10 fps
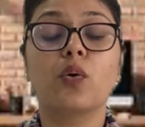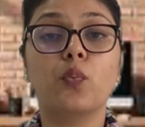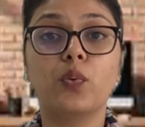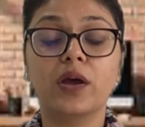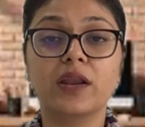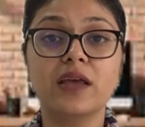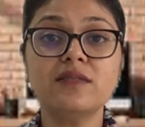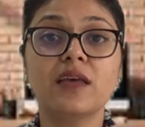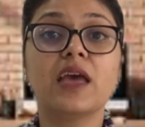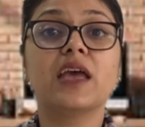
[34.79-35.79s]

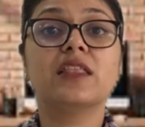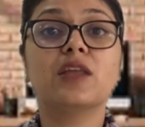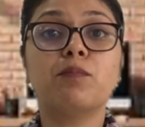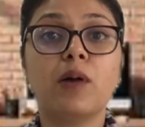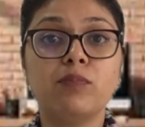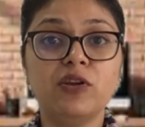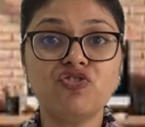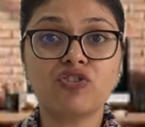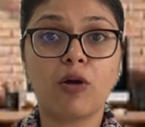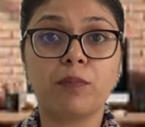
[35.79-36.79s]
whereas in the
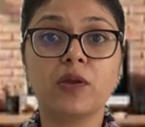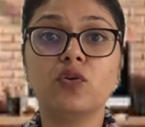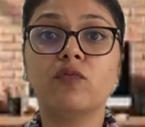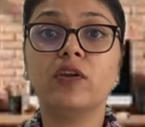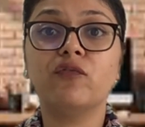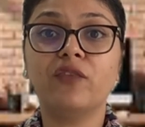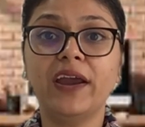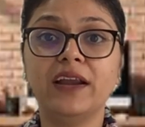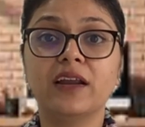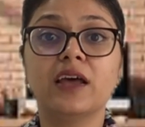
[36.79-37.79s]
published copy you will
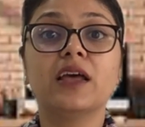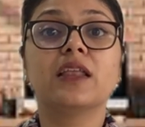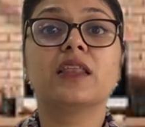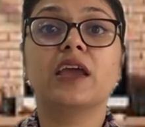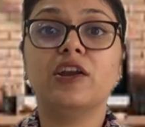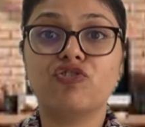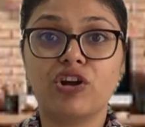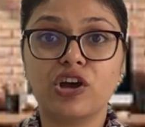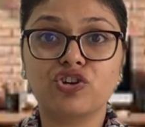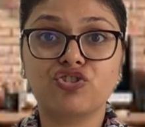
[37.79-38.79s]
find
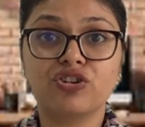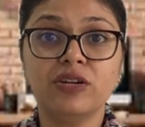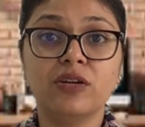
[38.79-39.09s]
introduction,